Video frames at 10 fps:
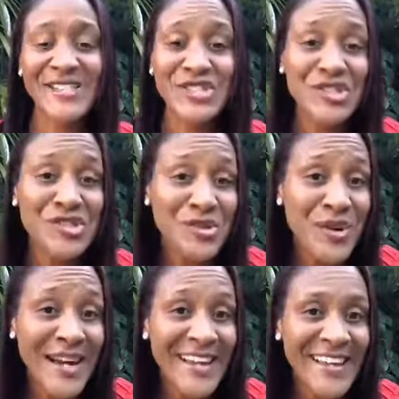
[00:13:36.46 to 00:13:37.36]

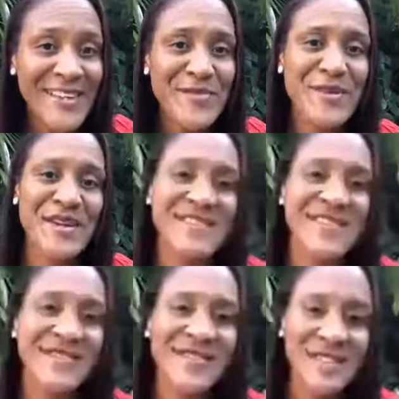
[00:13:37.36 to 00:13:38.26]
#joy, because I
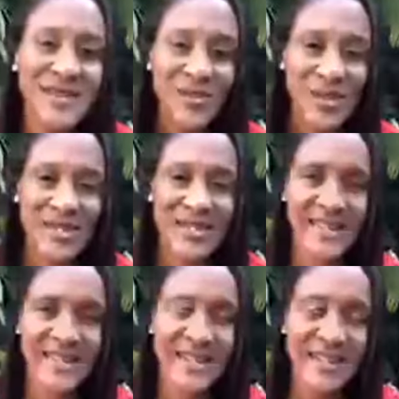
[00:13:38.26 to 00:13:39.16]
really
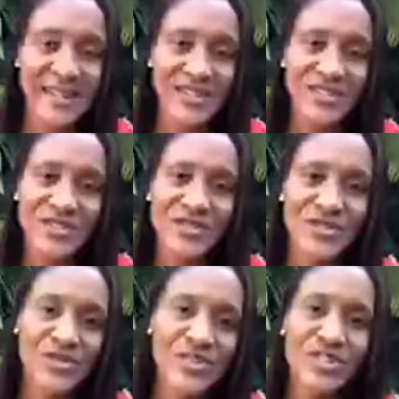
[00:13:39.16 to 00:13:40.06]
wanted to
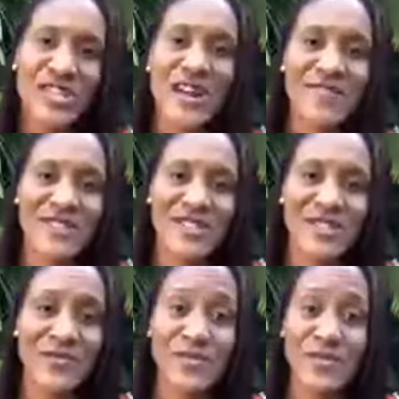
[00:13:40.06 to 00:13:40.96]
switch the
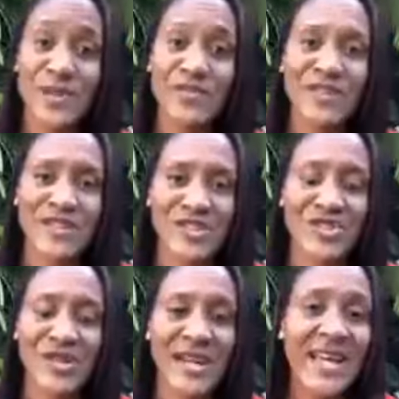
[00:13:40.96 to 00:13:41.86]
conversation from suffering to
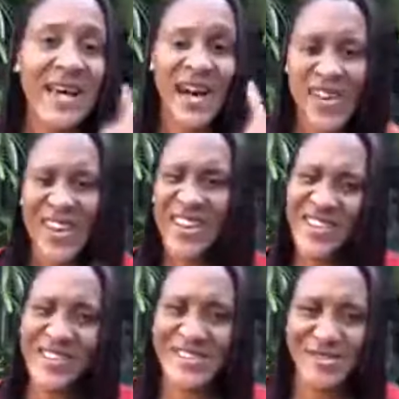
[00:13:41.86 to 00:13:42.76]
joy. Oh, another
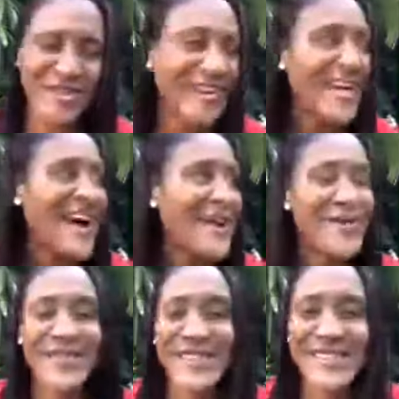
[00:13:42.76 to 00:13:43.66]
quick story I had
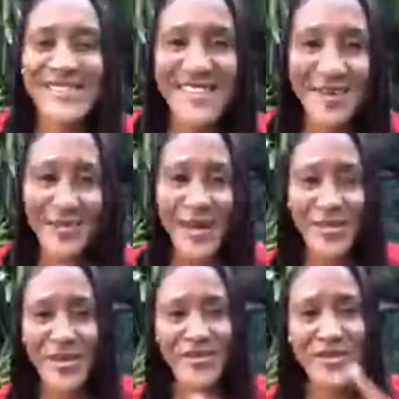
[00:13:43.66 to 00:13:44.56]
about this. By the
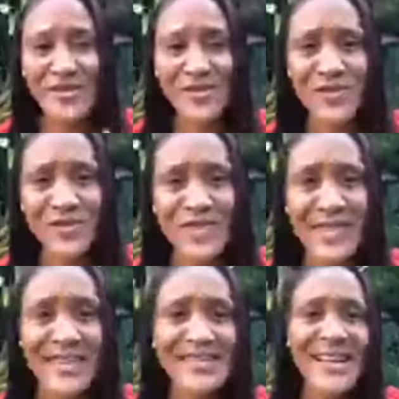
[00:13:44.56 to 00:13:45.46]
way, for those of you with
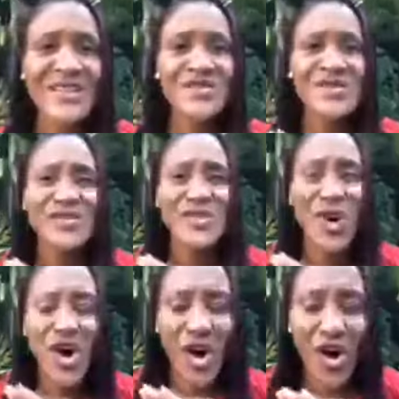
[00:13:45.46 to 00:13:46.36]
kids, I use this
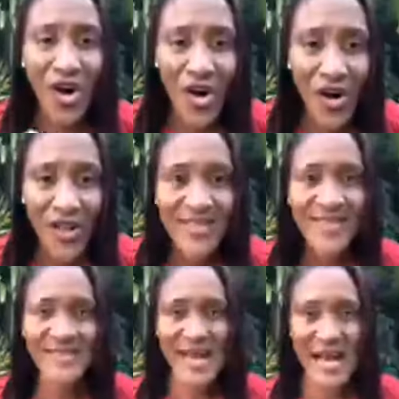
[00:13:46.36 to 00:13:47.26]
all
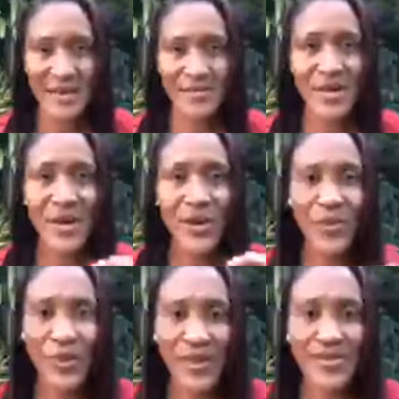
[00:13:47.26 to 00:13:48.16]
the time
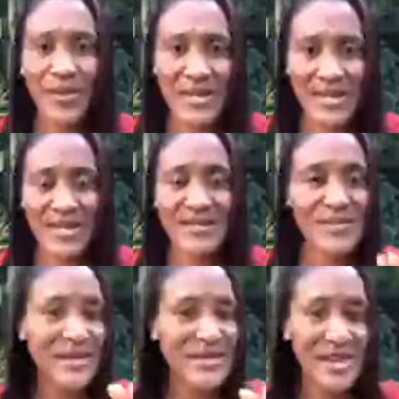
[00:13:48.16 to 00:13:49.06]
with my kids.
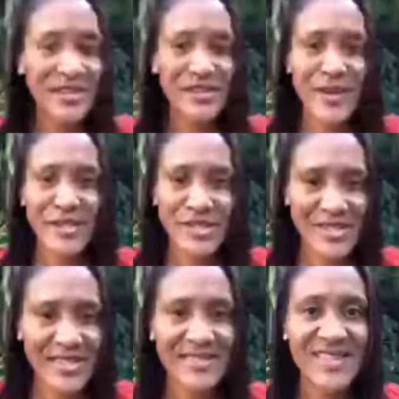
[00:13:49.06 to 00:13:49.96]
My daughter especially
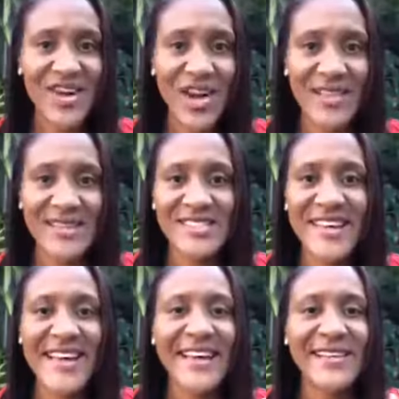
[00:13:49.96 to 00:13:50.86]
is in college,
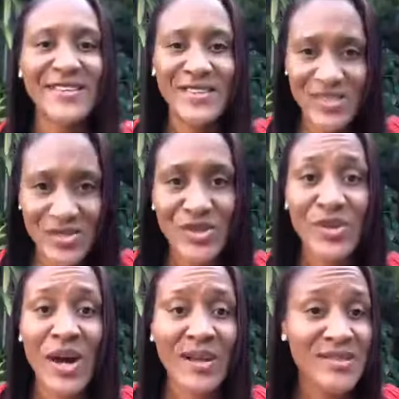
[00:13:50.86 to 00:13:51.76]
and you know,
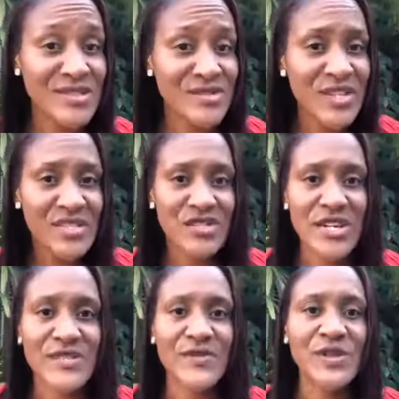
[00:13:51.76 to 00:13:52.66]
college is really
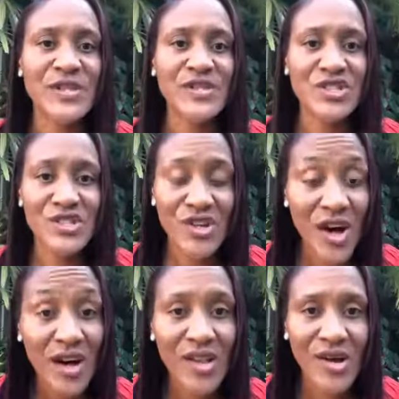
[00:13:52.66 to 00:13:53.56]
stressful, and she'll
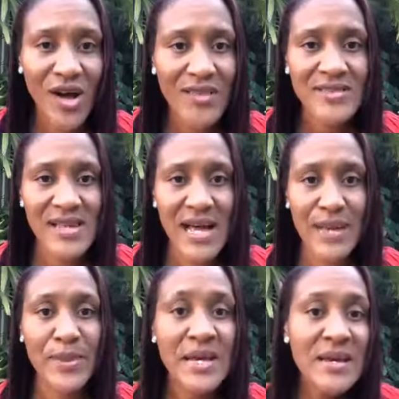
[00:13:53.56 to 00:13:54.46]
call all the
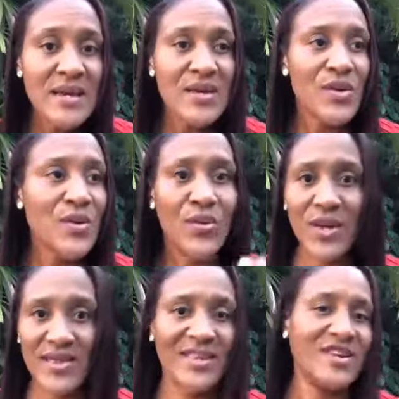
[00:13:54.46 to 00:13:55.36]
time
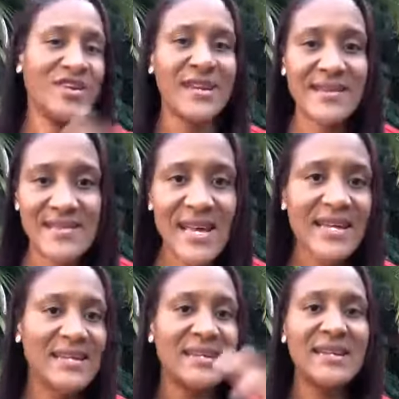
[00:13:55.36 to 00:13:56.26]
with her
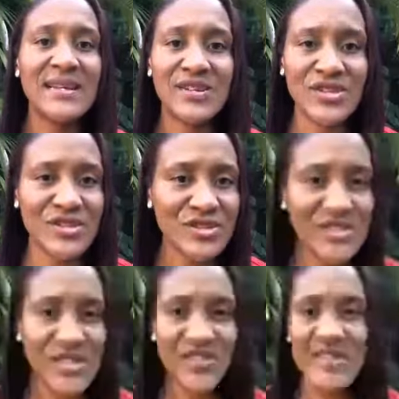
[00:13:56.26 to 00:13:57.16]
anxiety and her
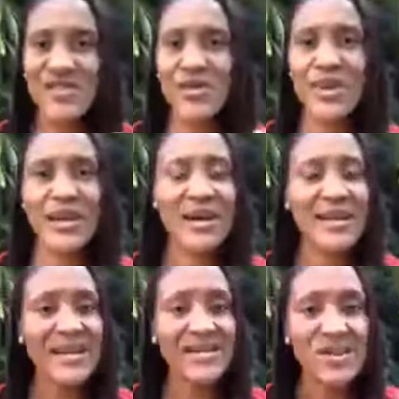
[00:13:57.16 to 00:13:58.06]
stuff that's going on,
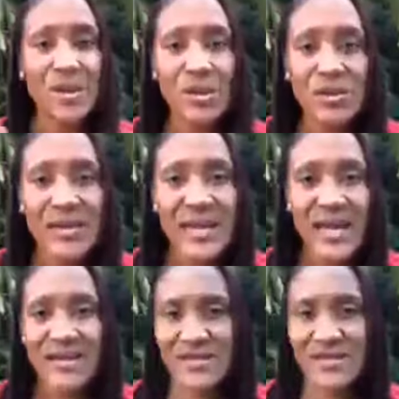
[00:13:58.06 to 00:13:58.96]
and I totally
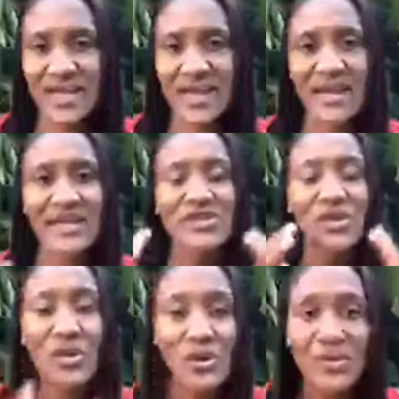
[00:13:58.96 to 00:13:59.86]
understand. I
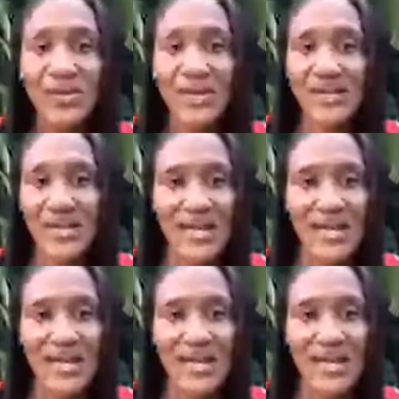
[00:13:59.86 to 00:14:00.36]
totally